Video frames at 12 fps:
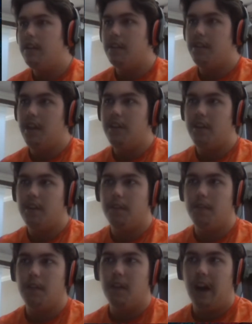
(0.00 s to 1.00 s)
teasing
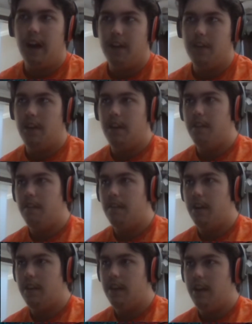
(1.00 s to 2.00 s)
some new content
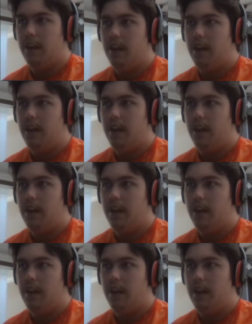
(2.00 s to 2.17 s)
right there.